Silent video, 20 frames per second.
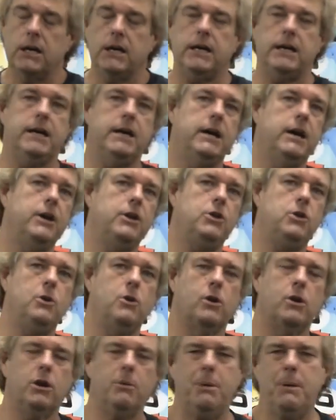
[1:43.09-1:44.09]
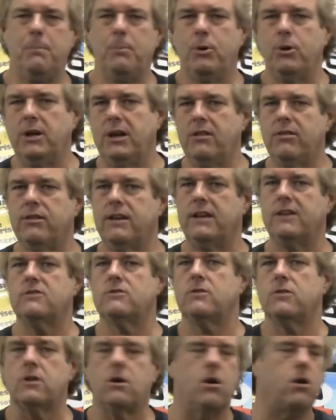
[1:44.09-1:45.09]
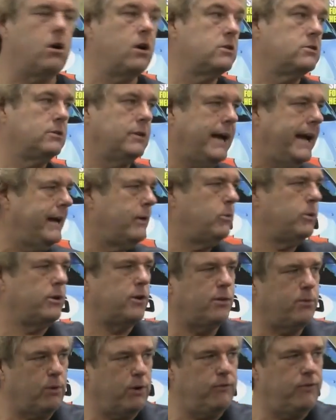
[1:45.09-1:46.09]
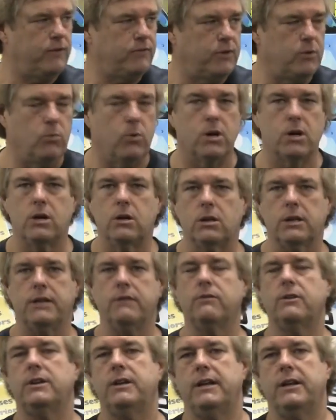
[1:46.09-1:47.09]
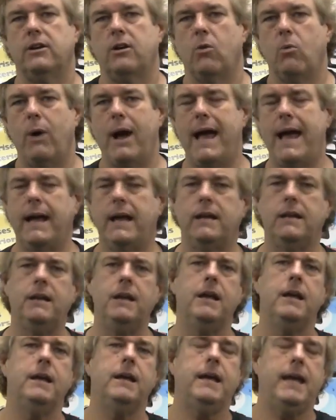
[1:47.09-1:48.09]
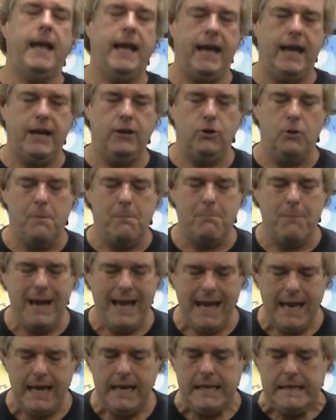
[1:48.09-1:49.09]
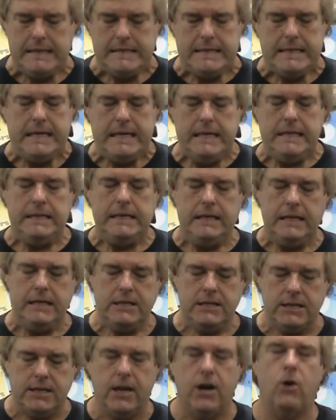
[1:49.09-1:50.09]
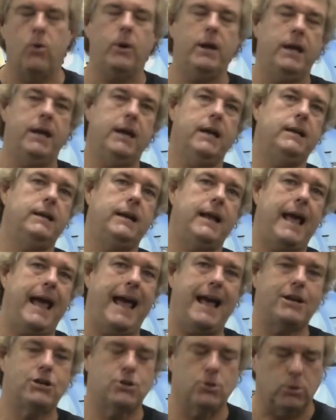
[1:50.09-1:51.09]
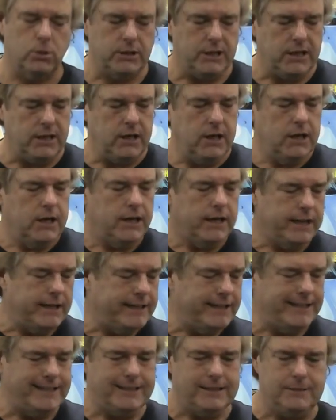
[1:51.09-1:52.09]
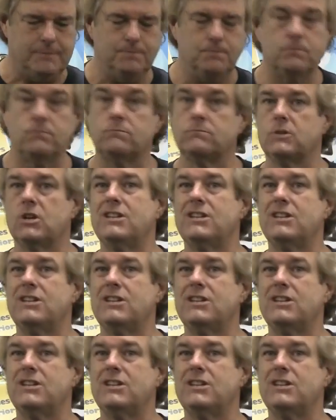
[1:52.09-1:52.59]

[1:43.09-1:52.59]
Uh, you're going to be putting things on cars like with our three fifty-one Cleveland in our wagon, and you may indeed need to go in and actually um,